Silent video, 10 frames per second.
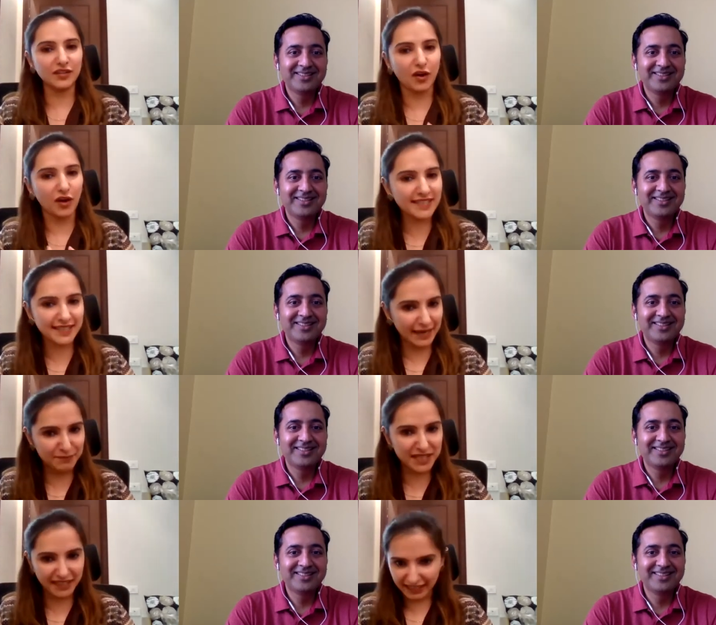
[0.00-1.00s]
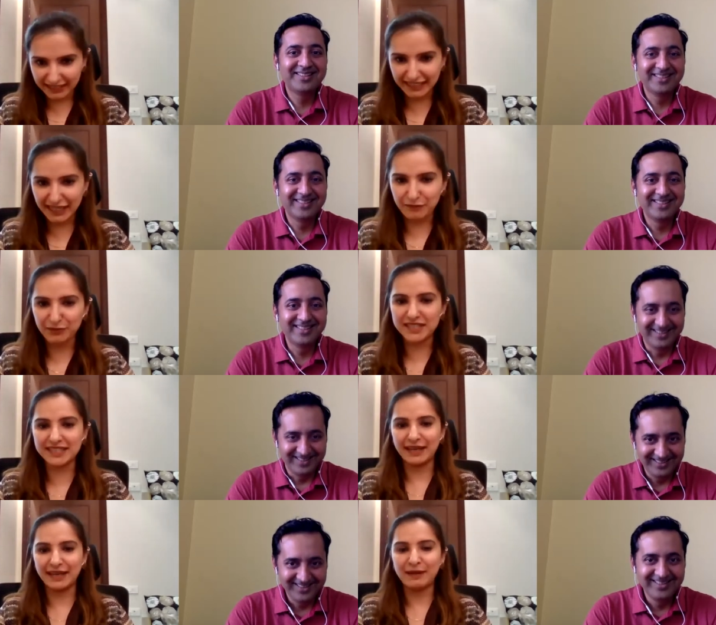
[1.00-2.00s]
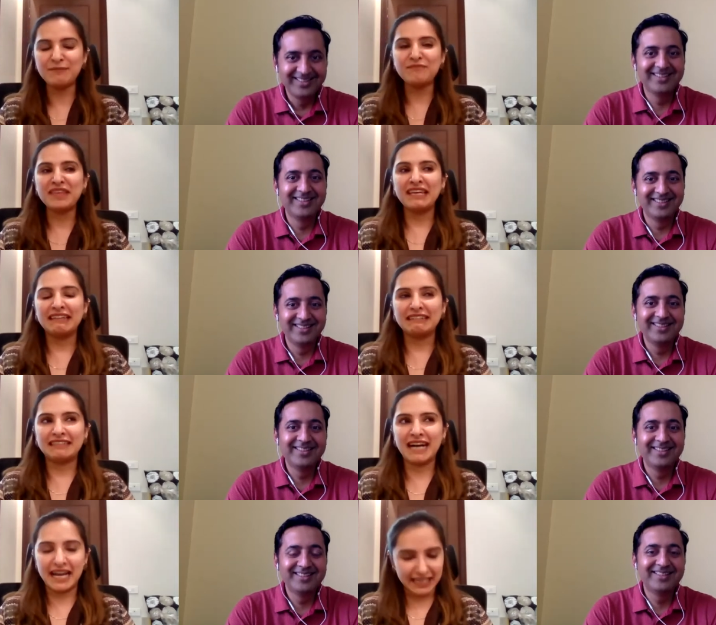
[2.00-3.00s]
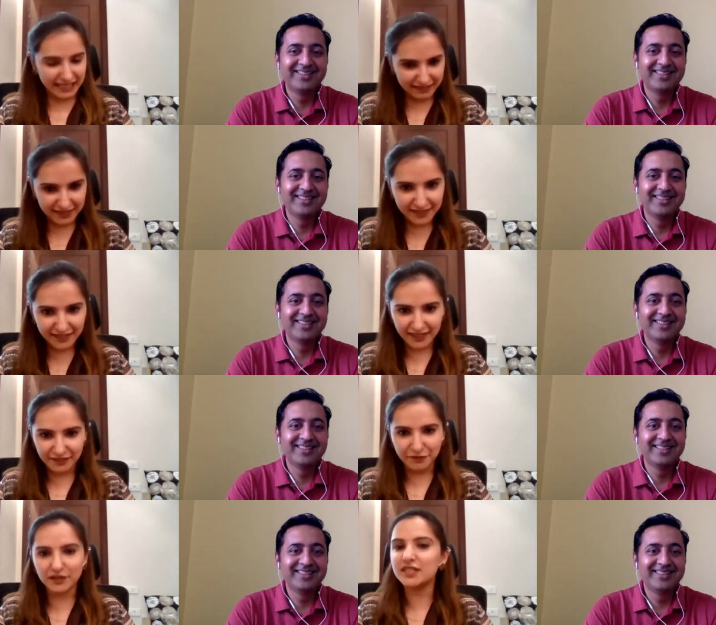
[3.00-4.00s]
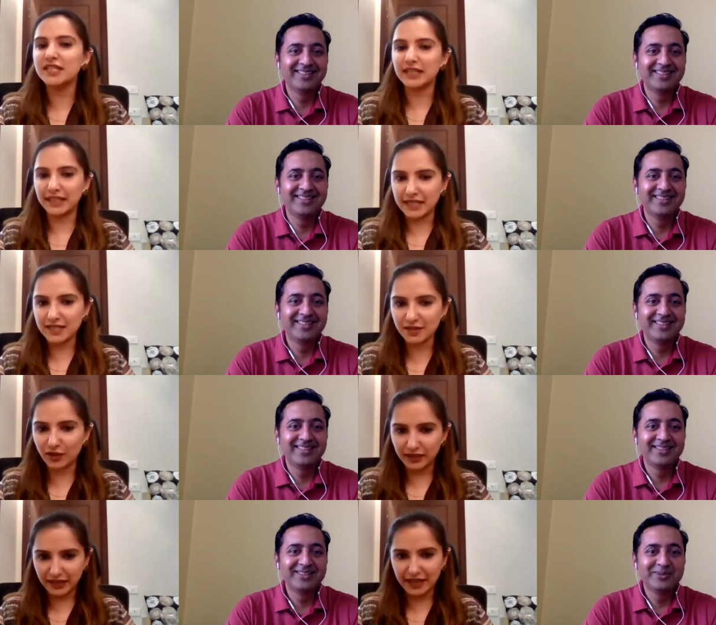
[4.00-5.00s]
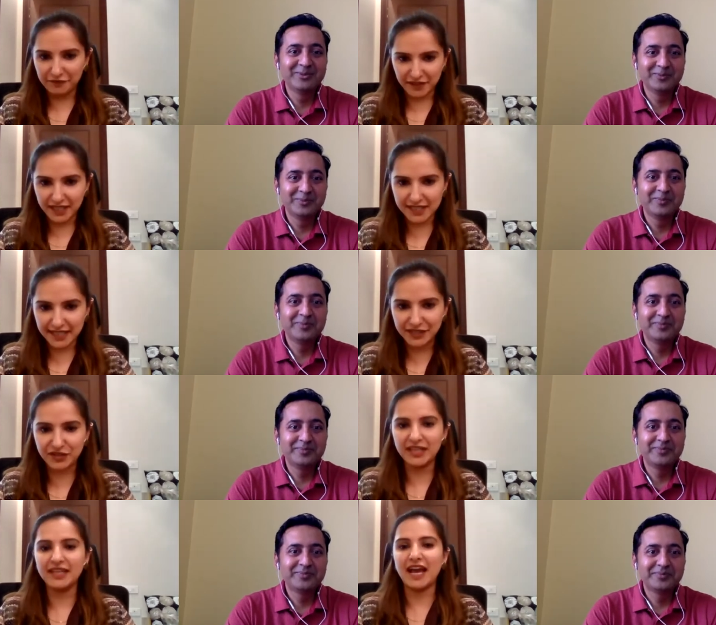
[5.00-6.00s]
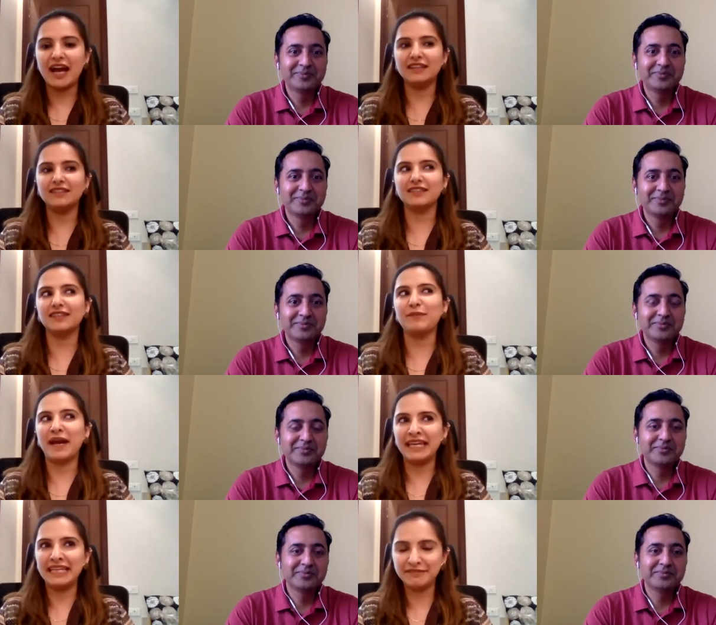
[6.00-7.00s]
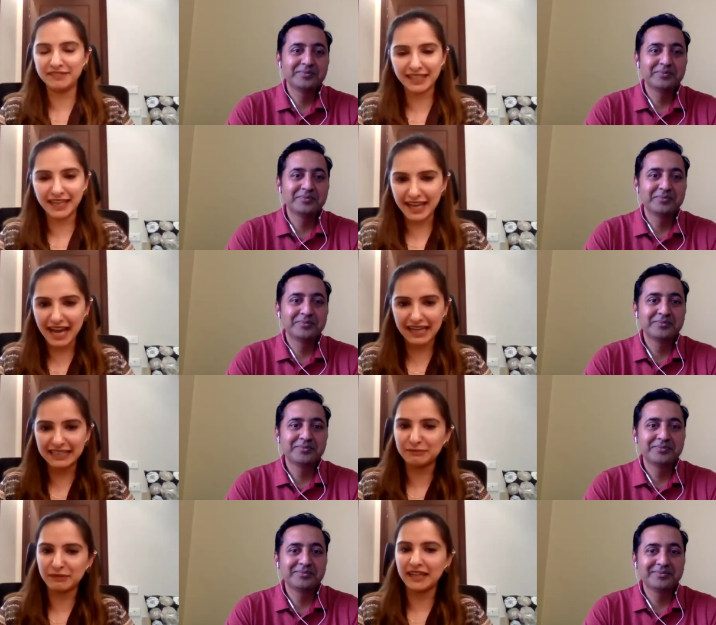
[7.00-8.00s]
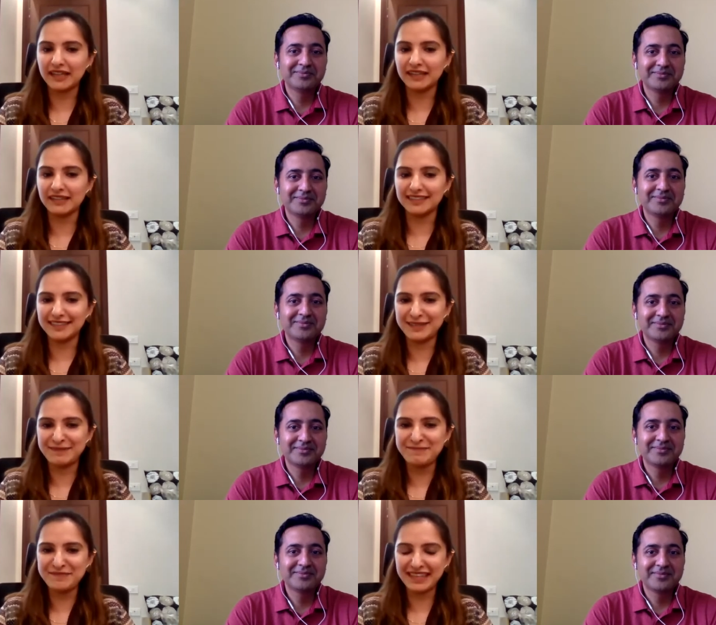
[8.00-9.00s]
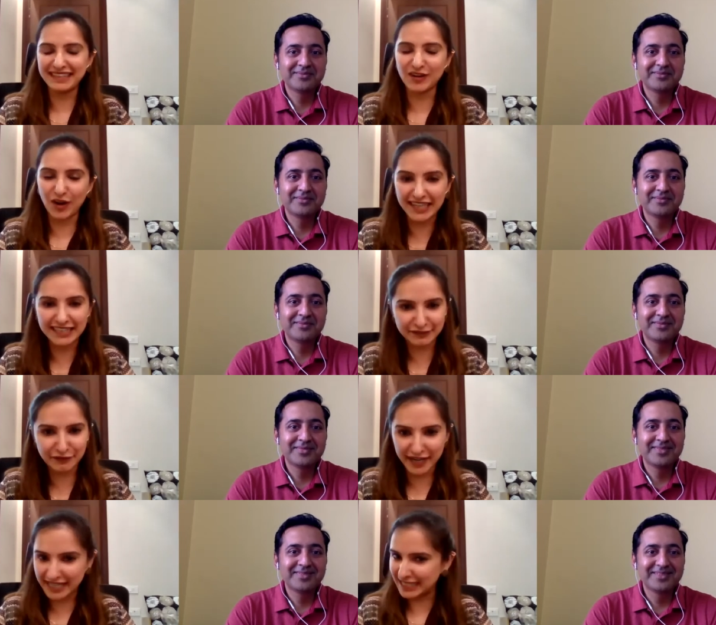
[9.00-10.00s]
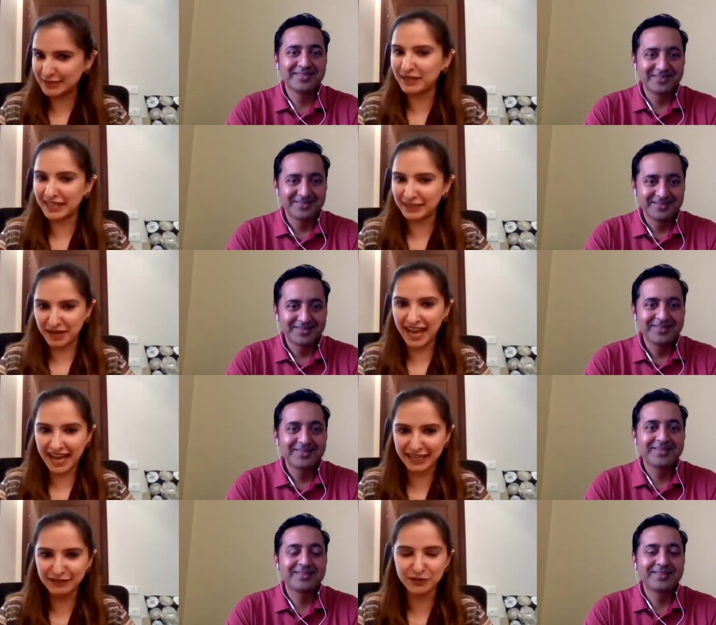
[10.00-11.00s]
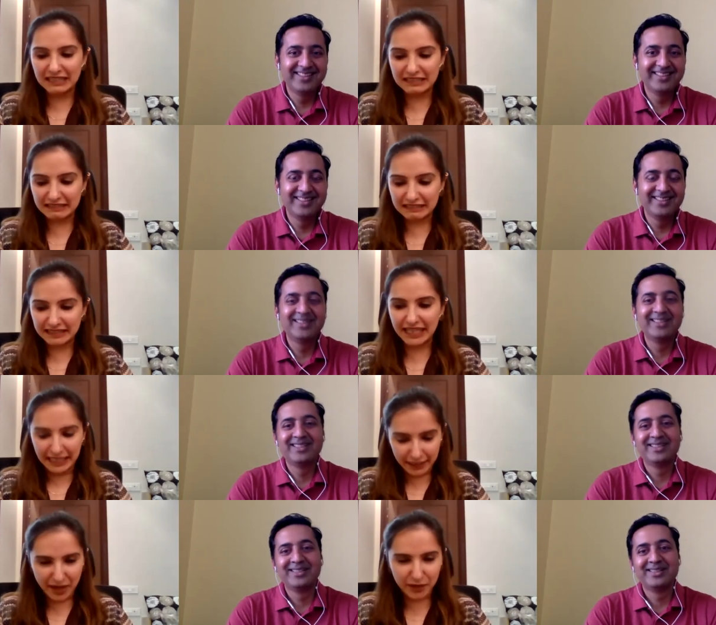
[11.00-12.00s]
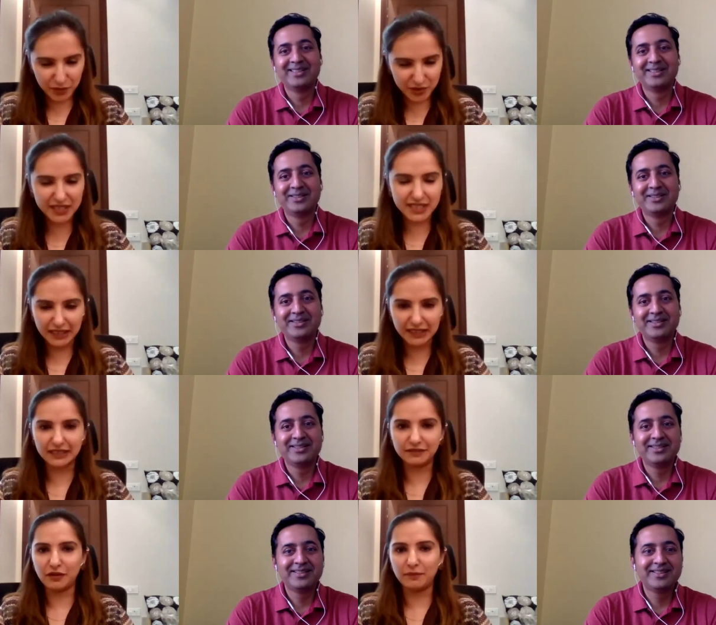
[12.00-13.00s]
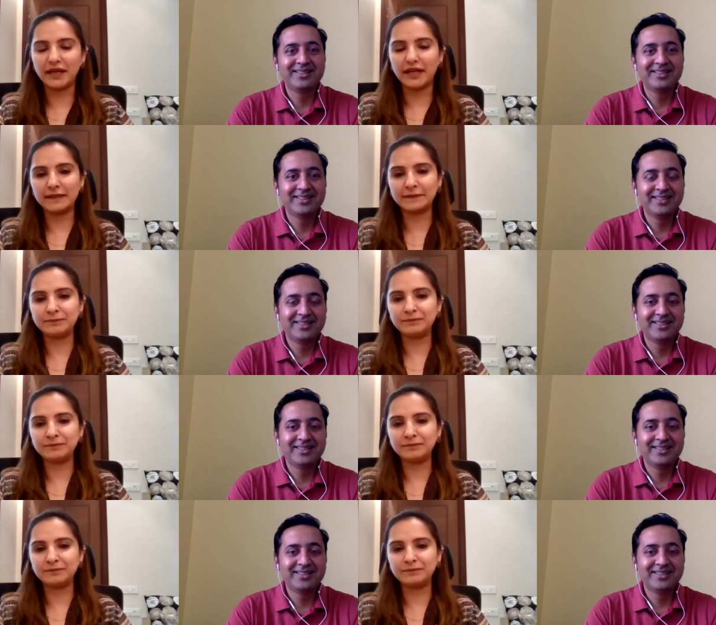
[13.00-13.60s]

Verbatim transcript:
Speaker 1: dots kept connecting, I would say. Uh, I cleared the first day test on the F T S entry, and uh, by evening I had my um, call letter for S S B in my hand. And uh, that time I was in Chandigarh for my